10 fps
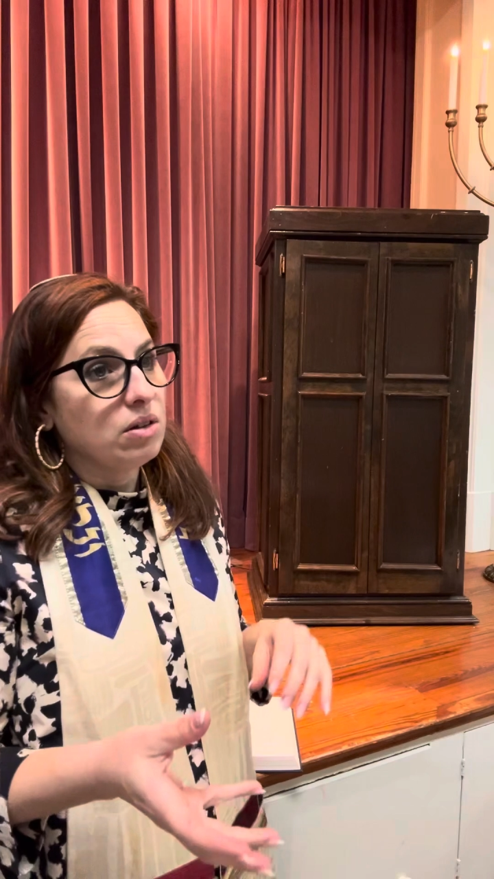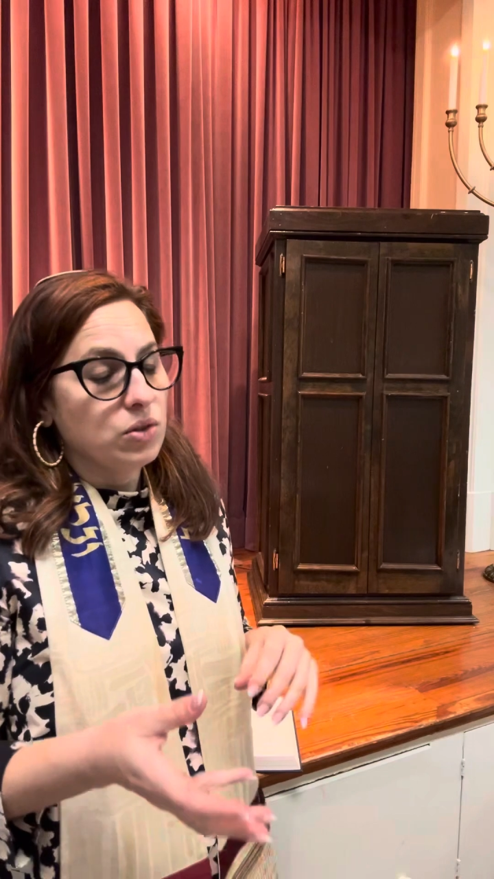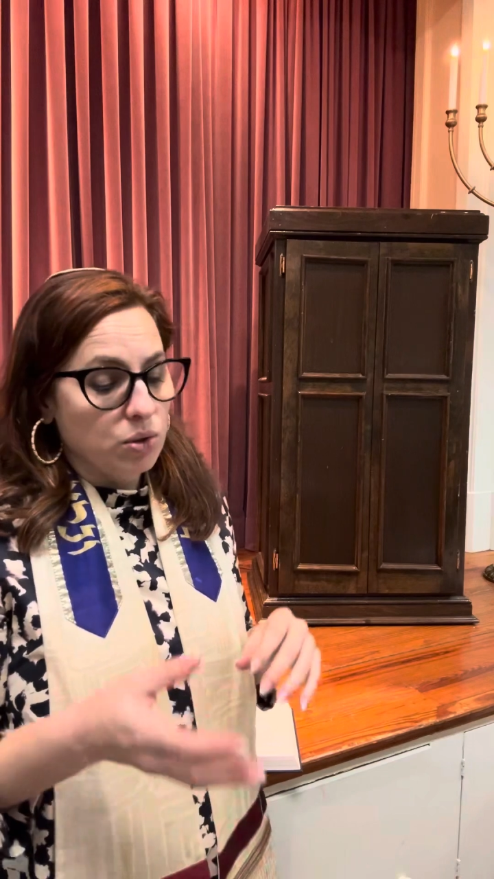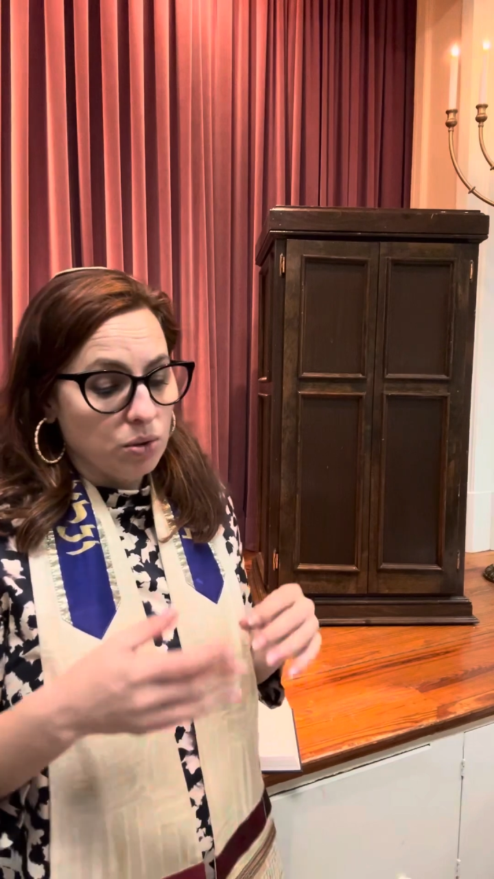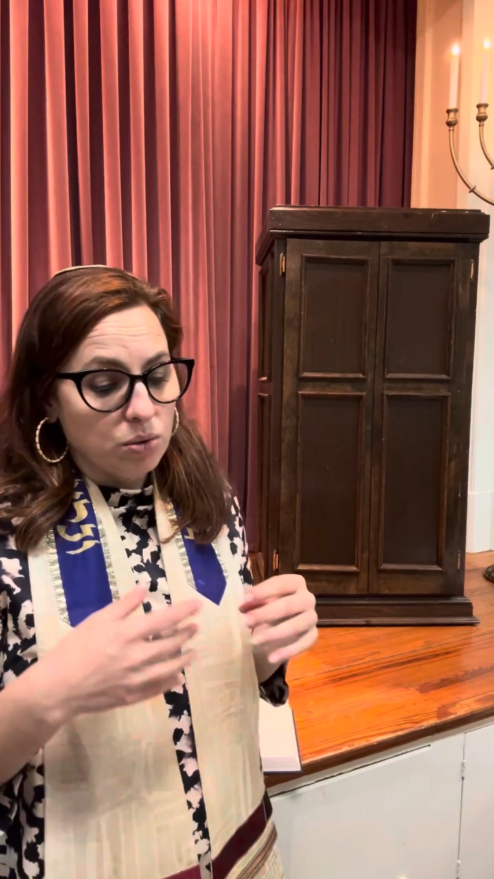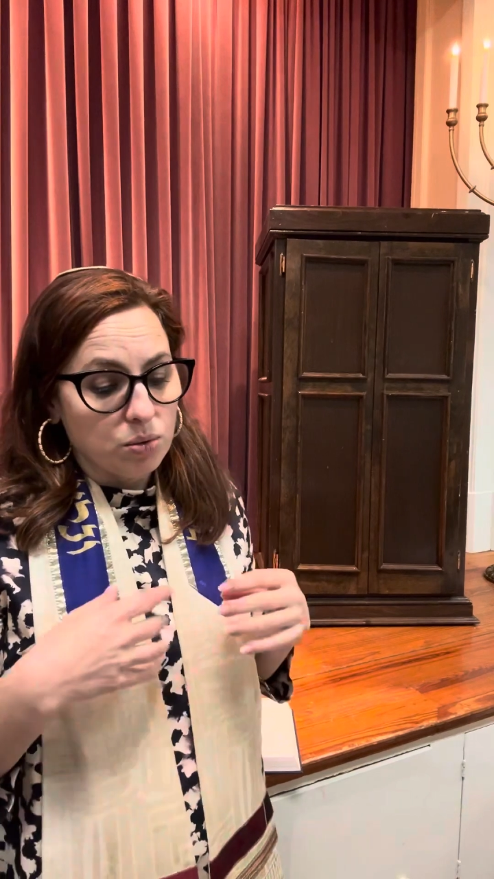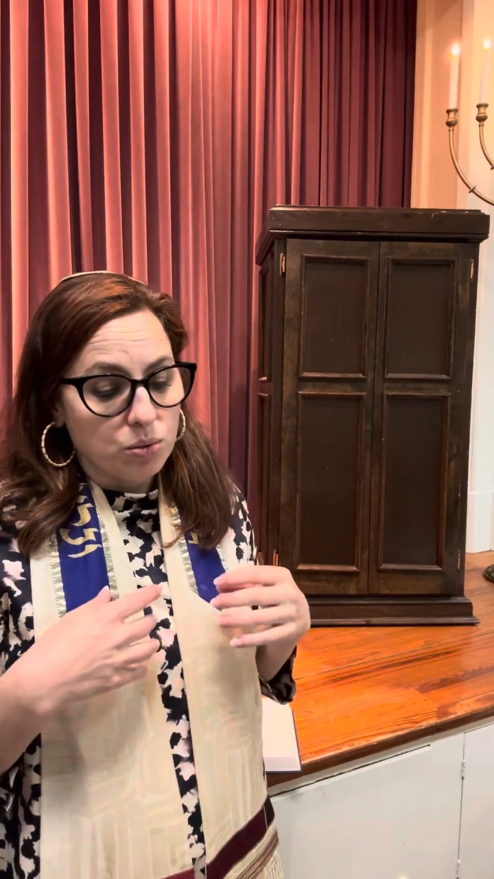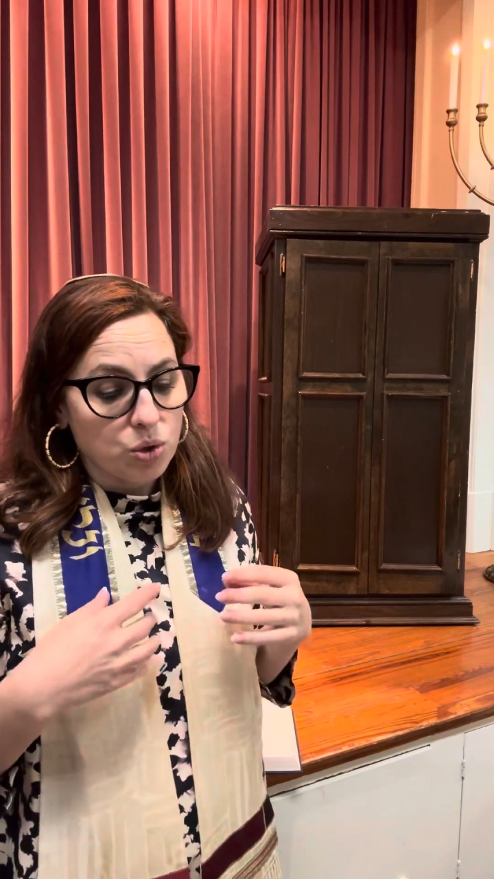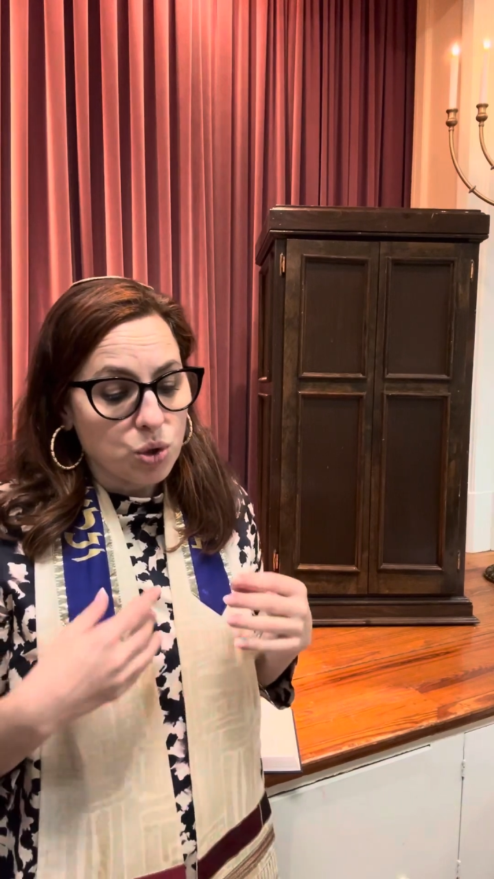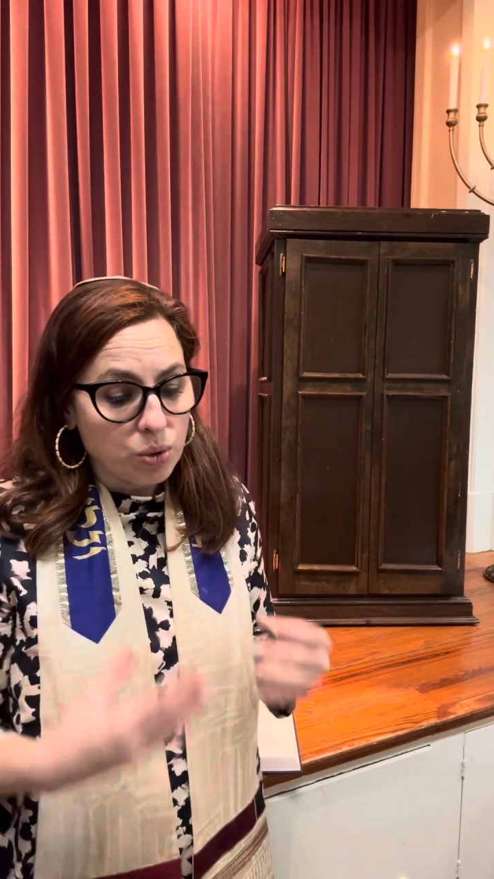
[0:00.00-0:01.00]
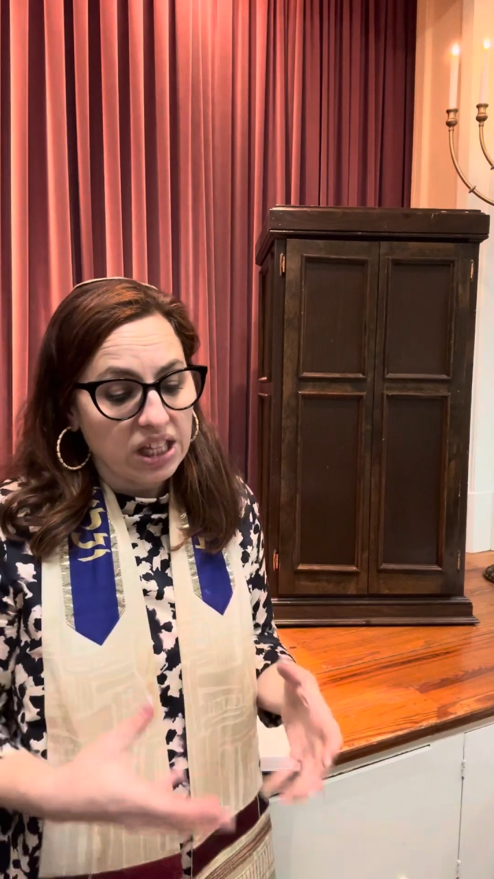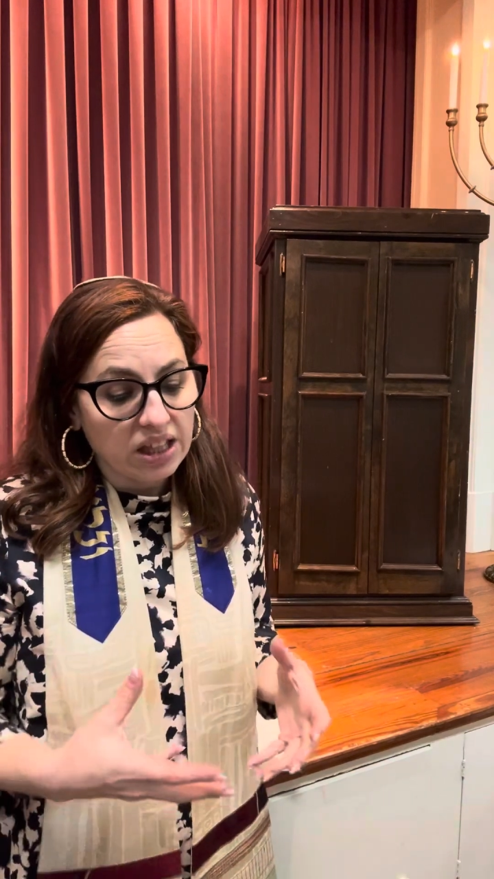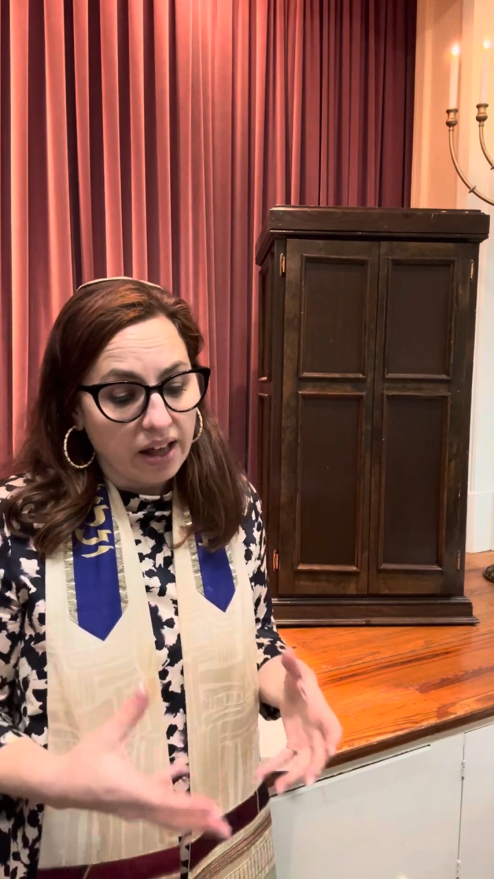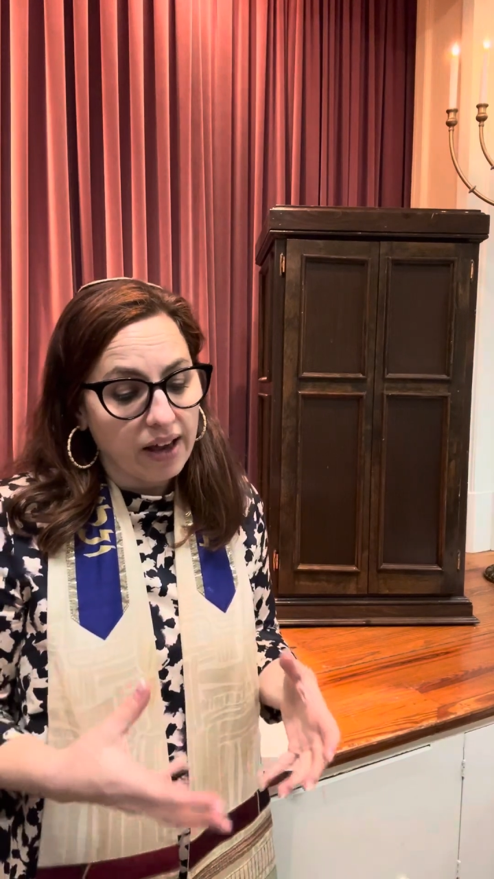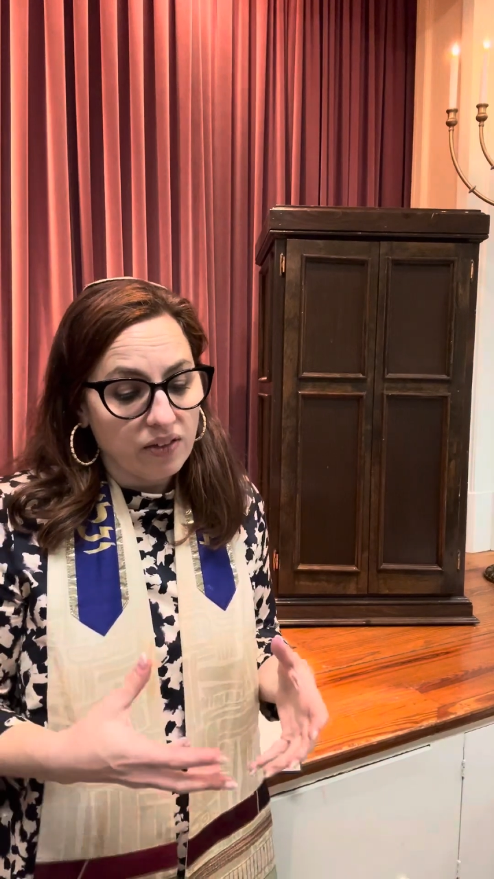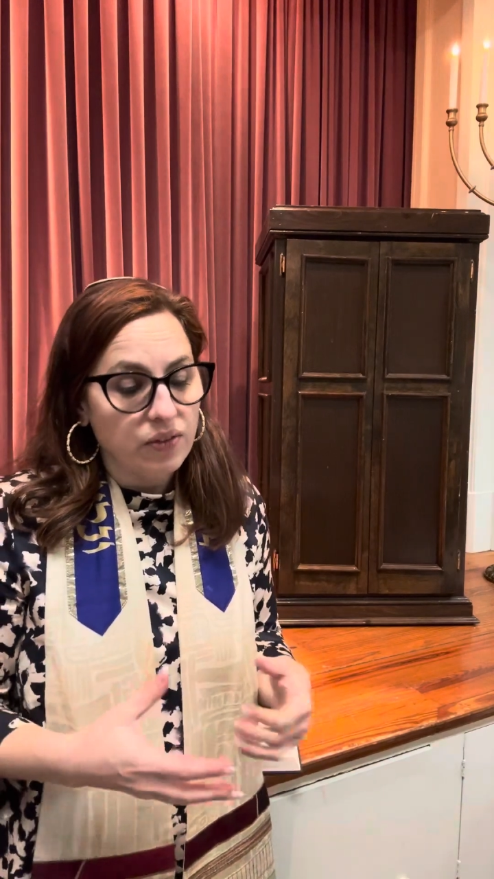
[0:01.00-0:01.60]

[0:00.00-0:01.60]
to treat life